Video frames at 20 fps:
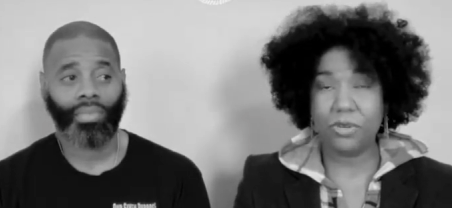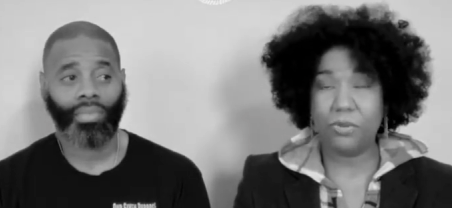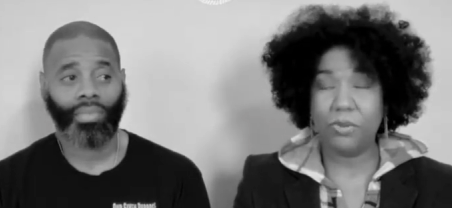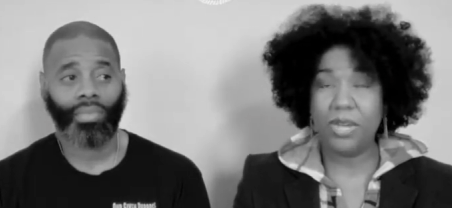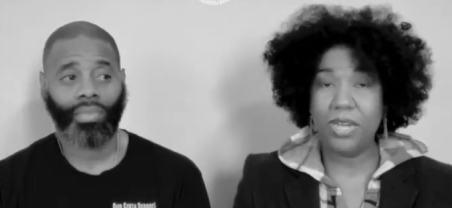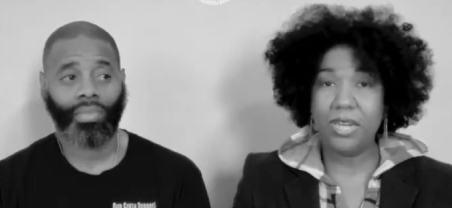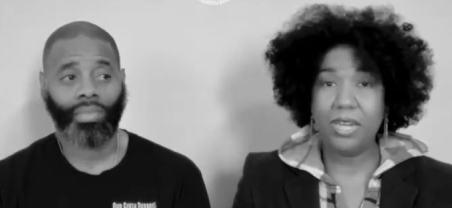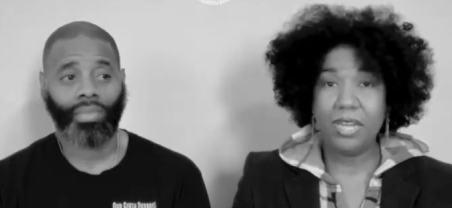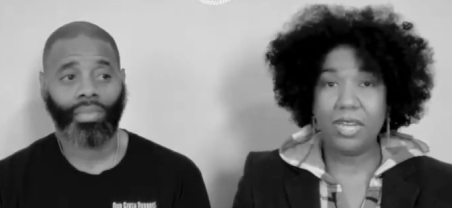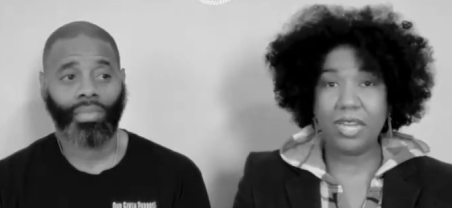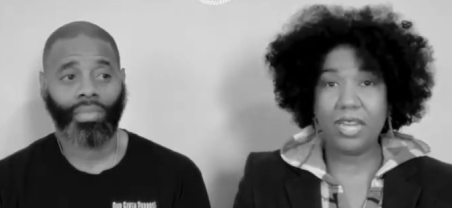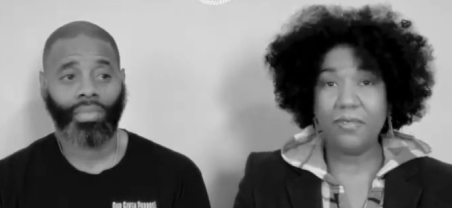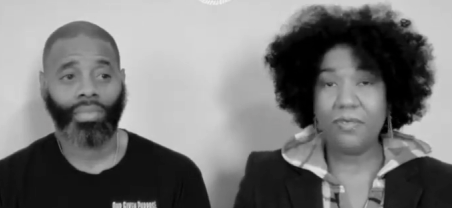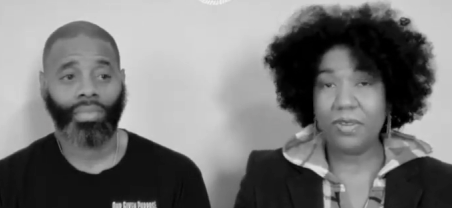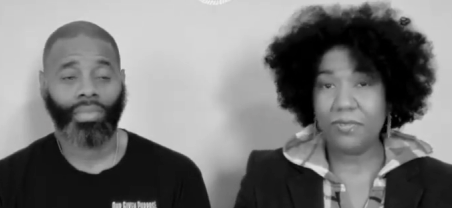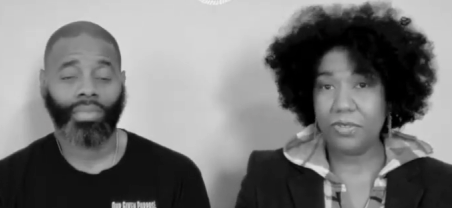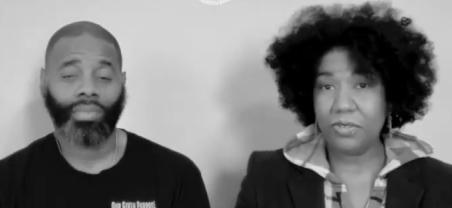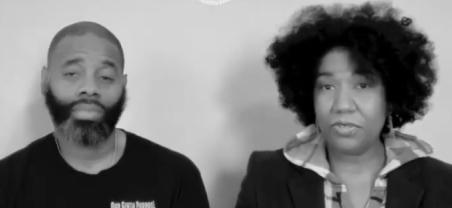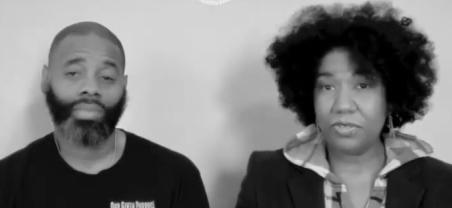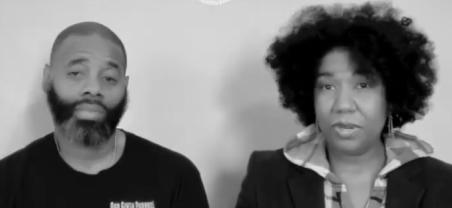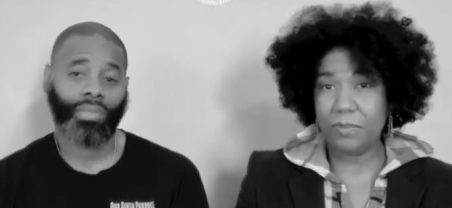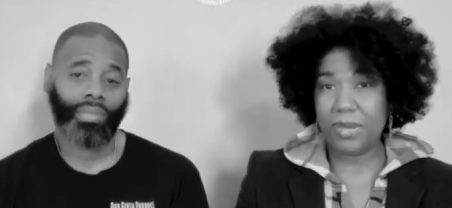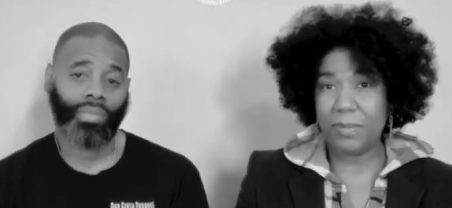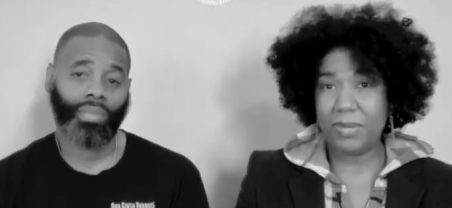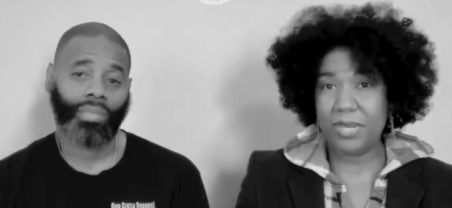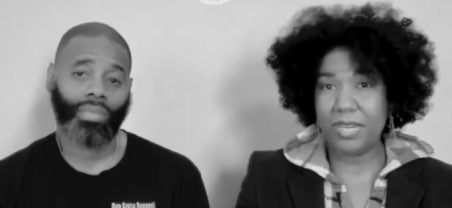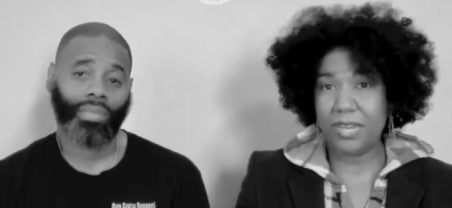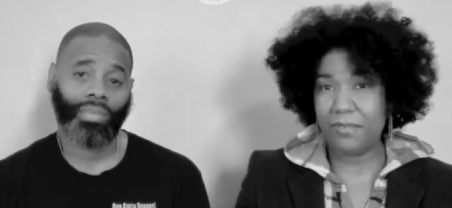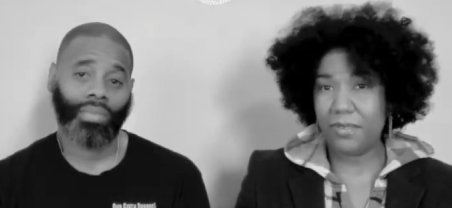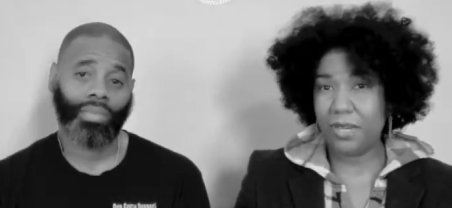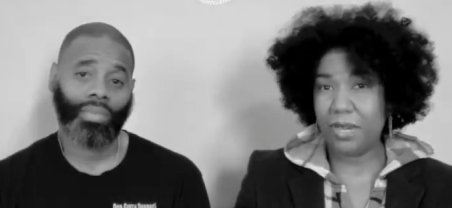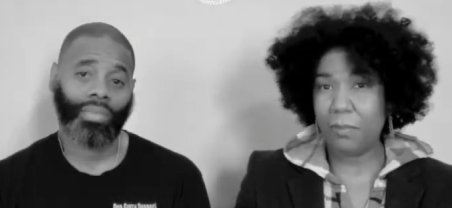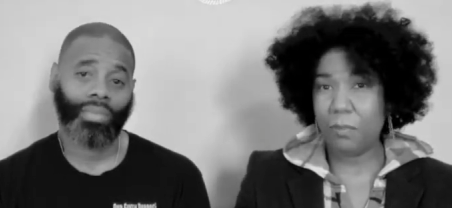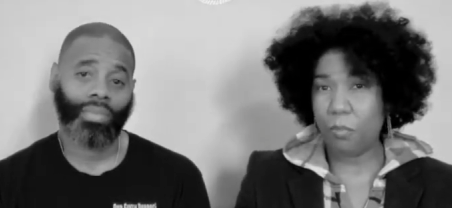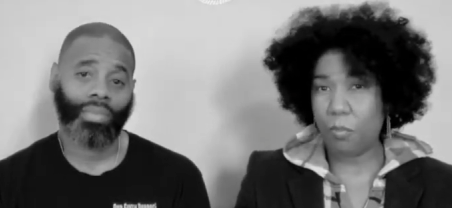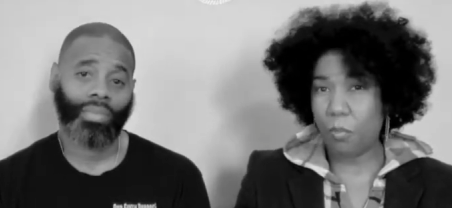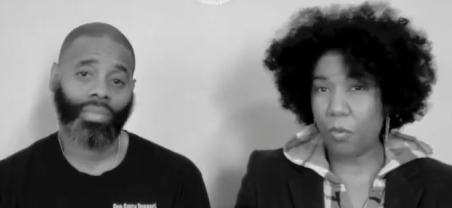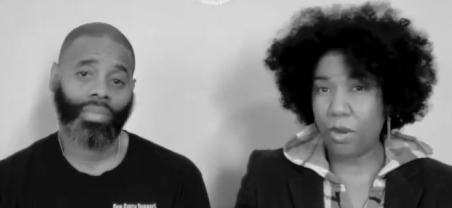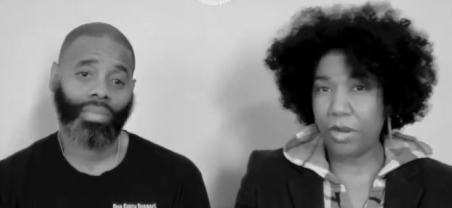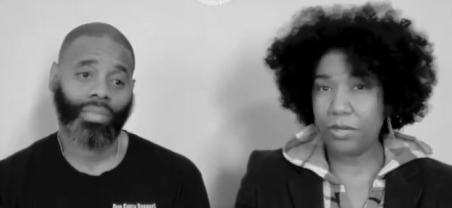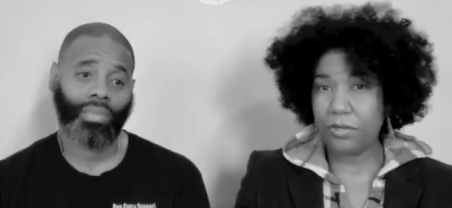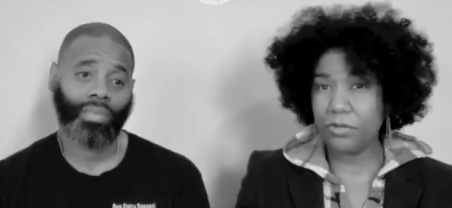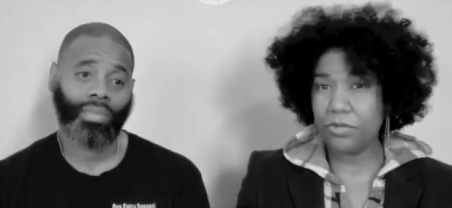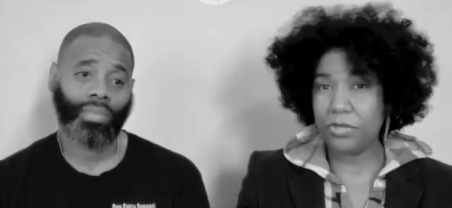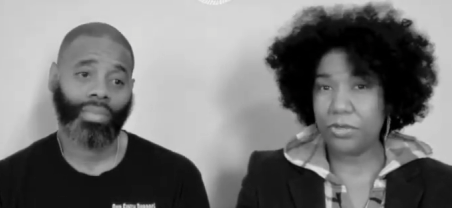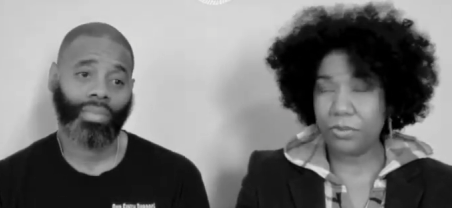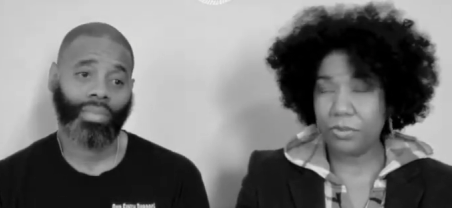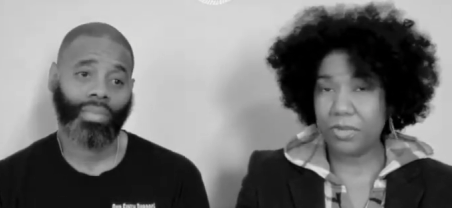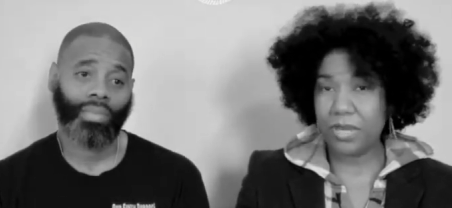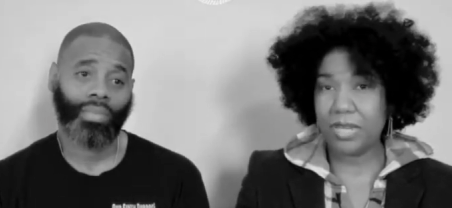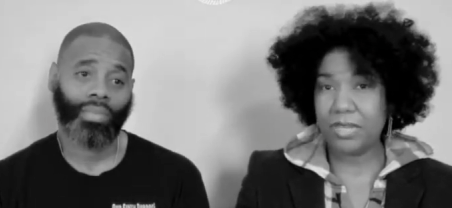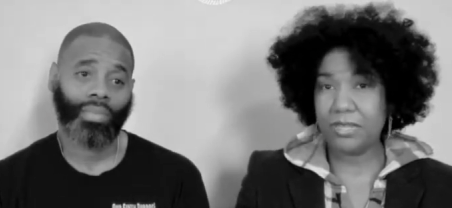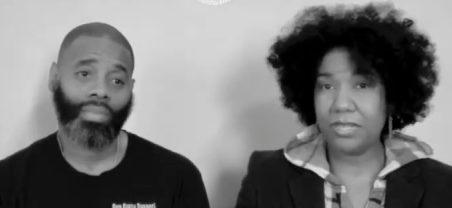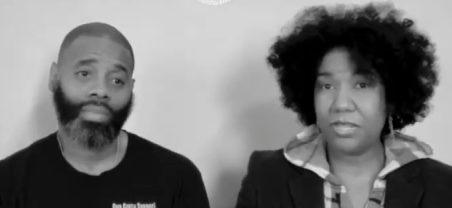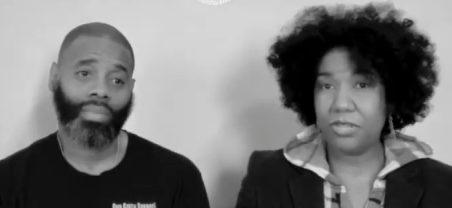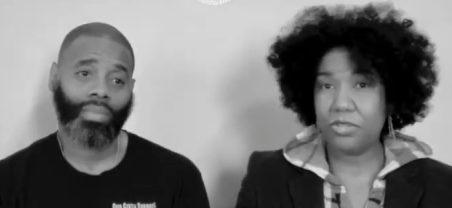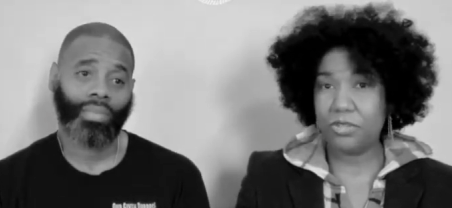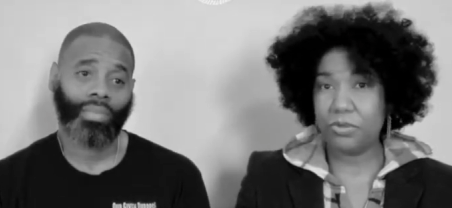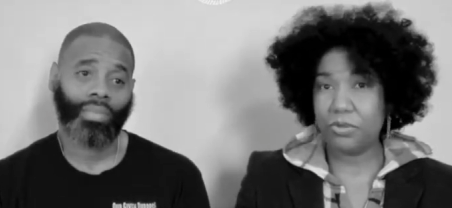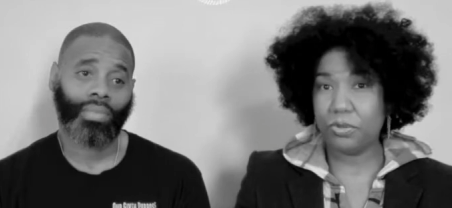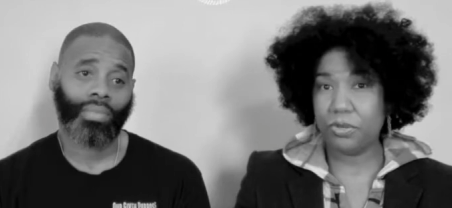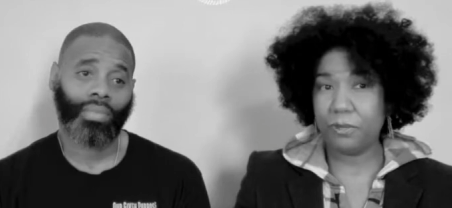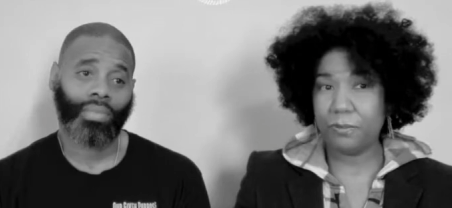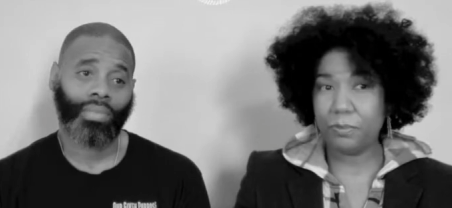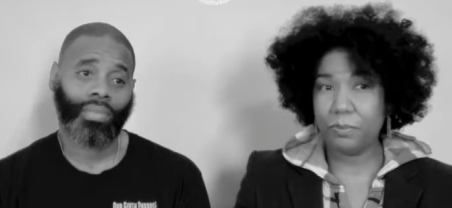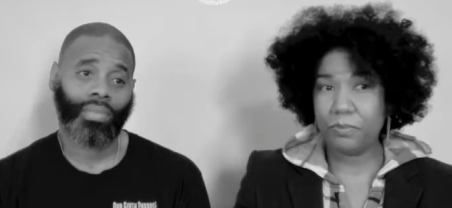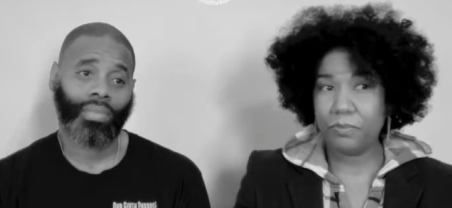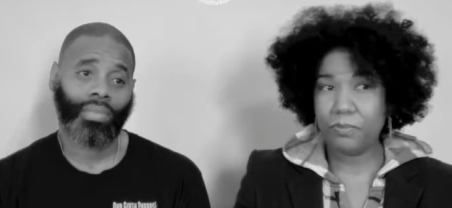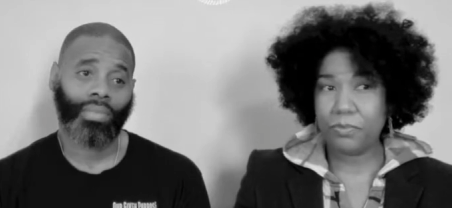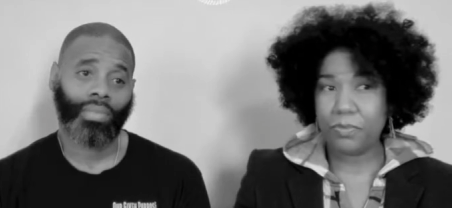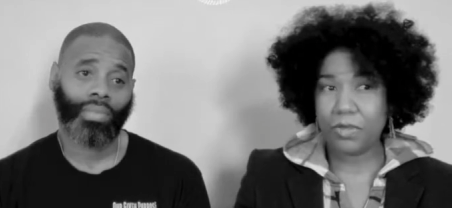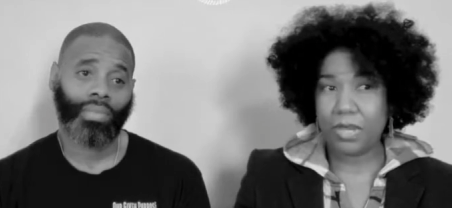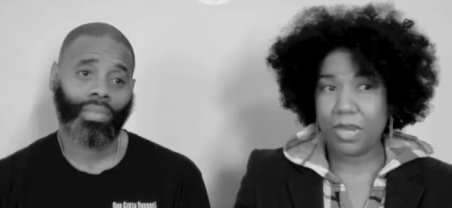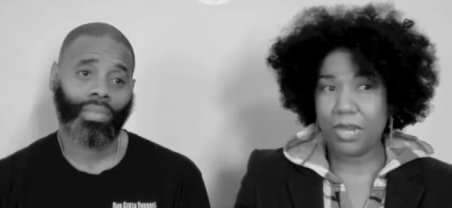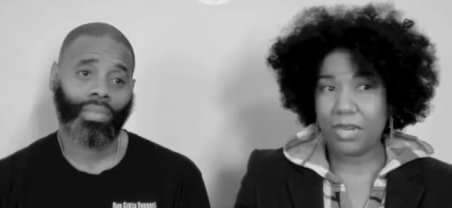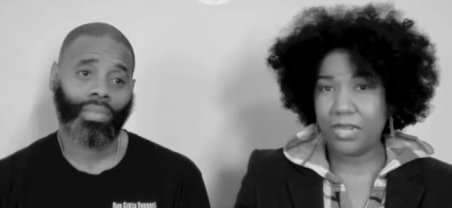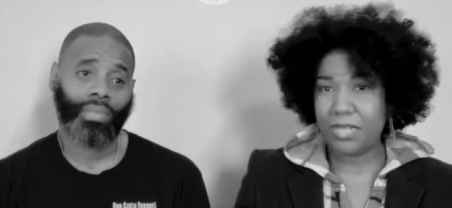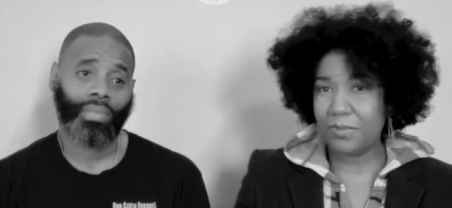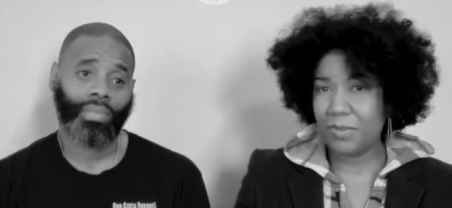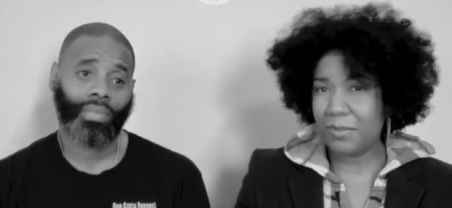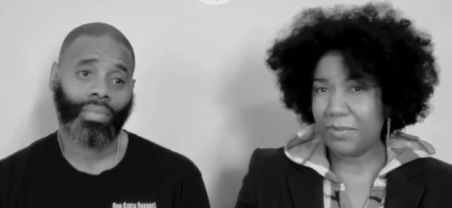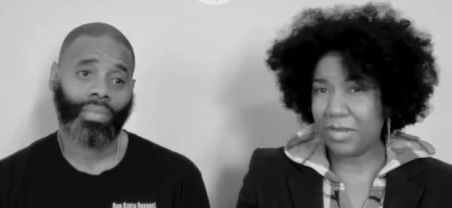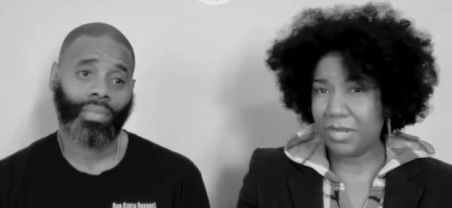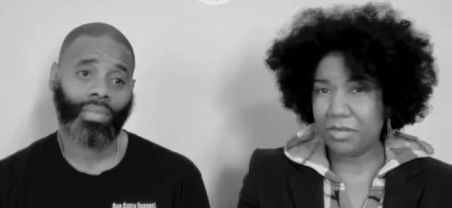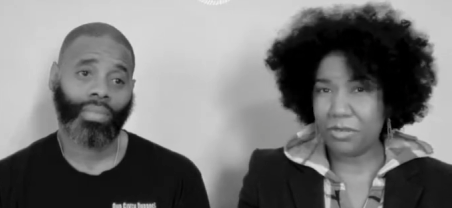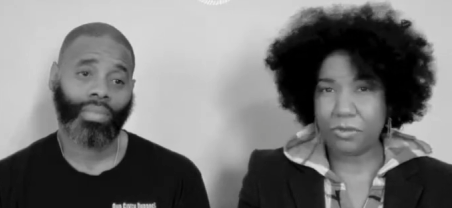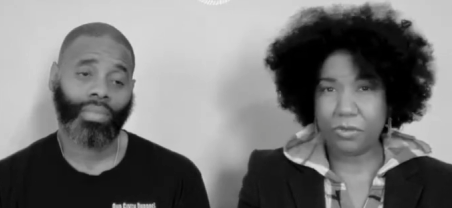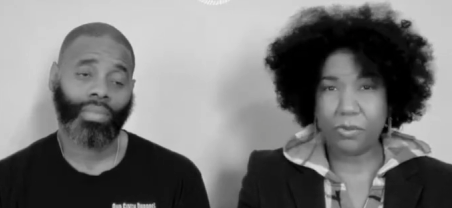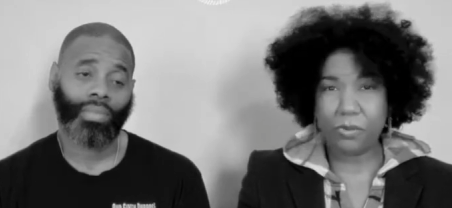Speaker 1: So even if you start maybe giving up one or two things that you're, I guess maybe like your